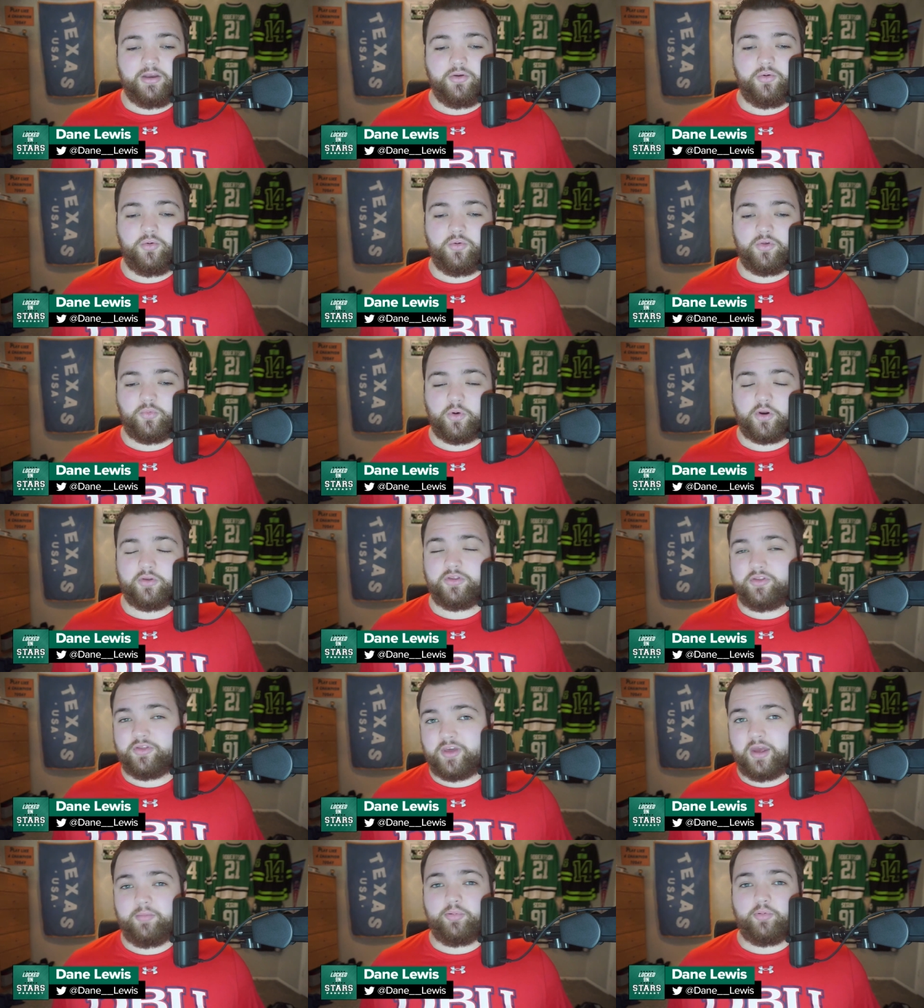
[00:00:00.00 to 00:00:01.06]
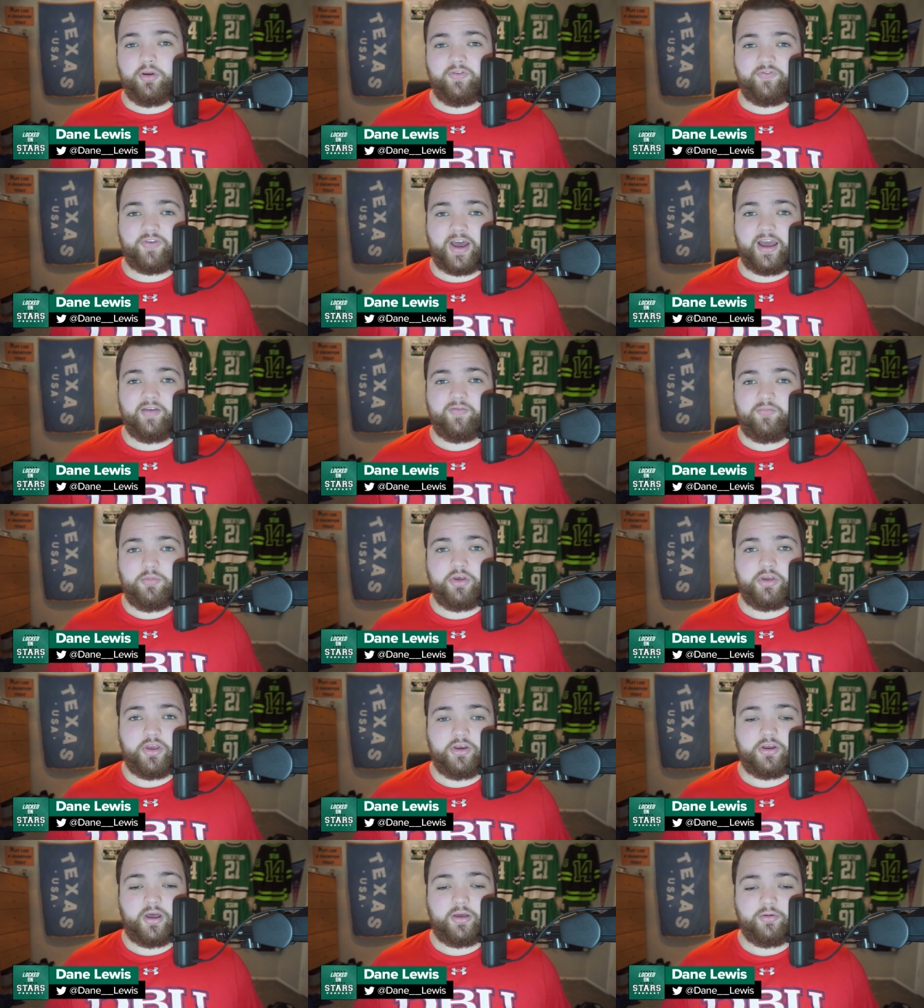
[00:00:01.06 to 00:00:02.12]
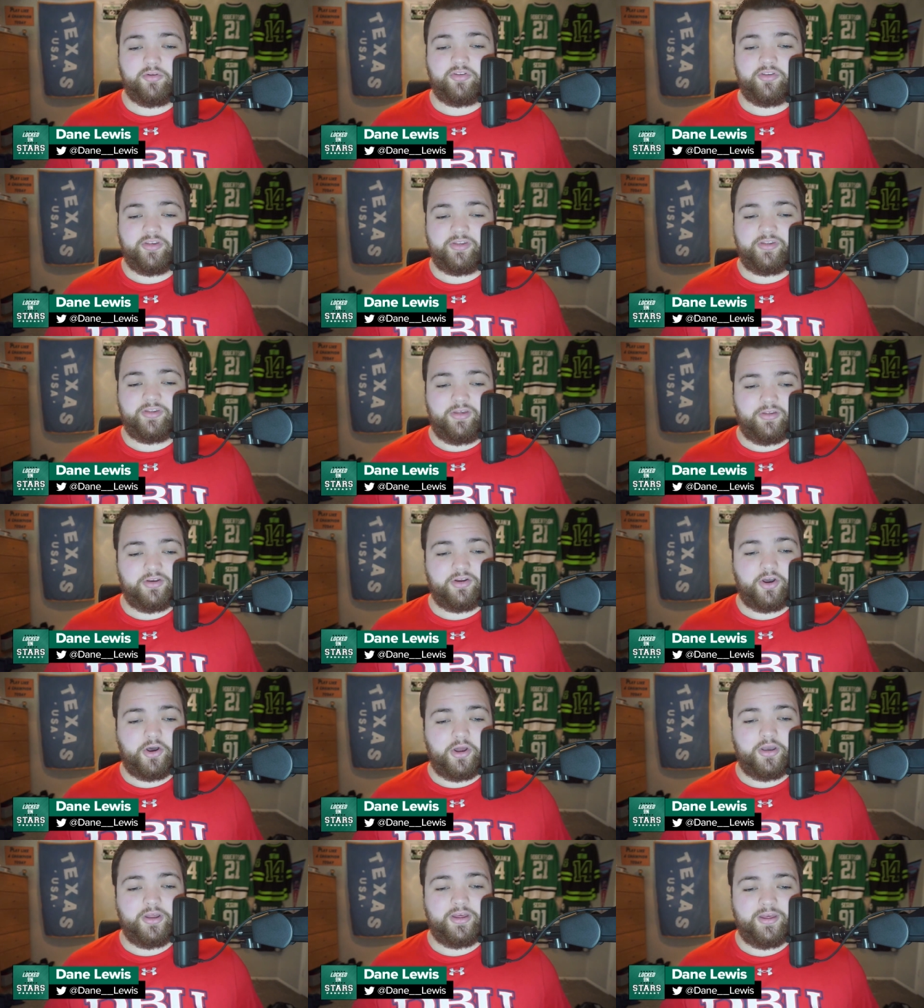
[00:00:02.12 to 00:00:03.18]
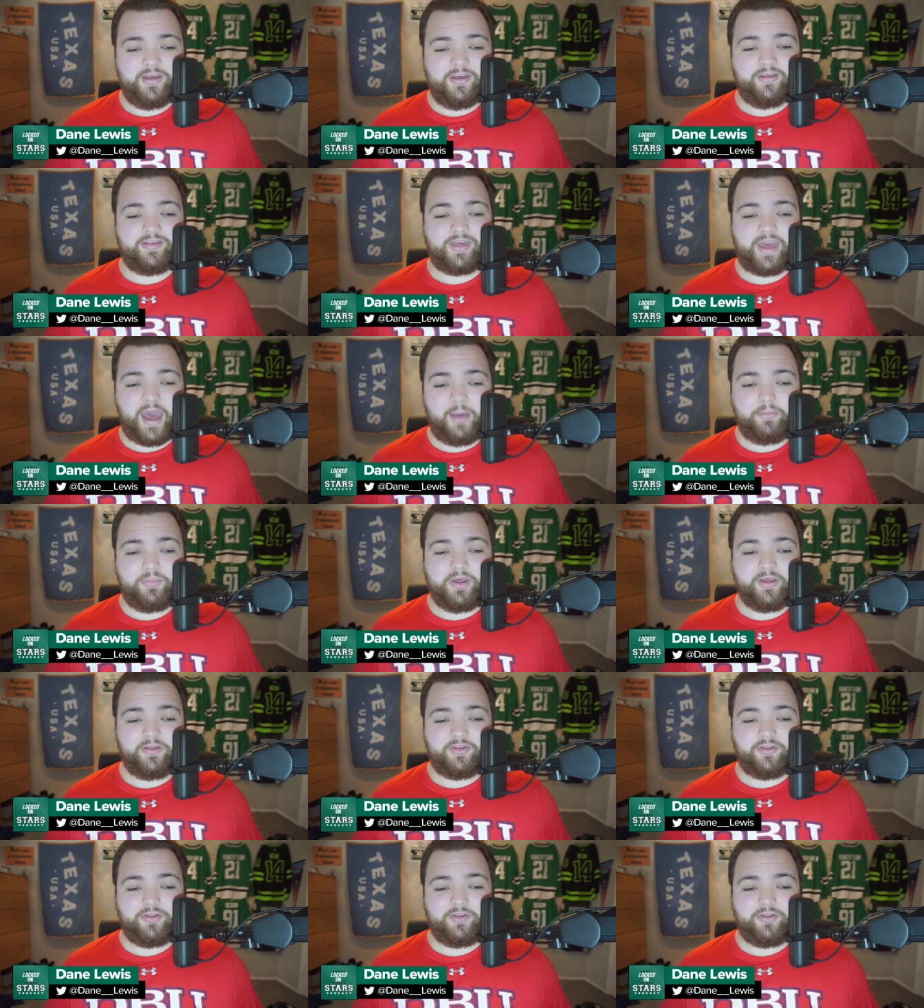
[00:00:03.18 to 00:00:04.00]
who is worth $10.5 million this season on his cap hit.